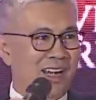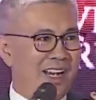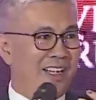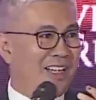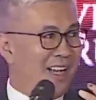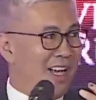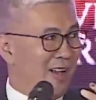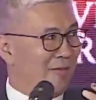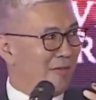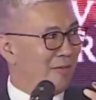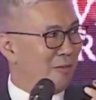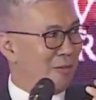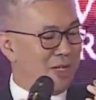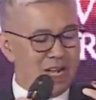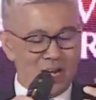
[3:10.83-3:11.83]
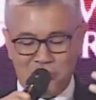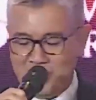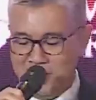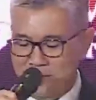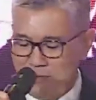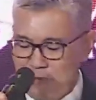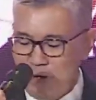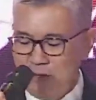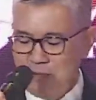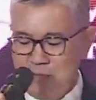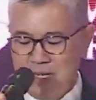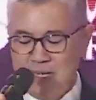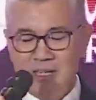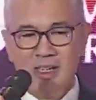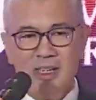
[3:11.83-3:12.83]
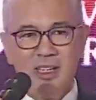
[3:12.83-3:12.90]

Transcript: enclave without the involvement,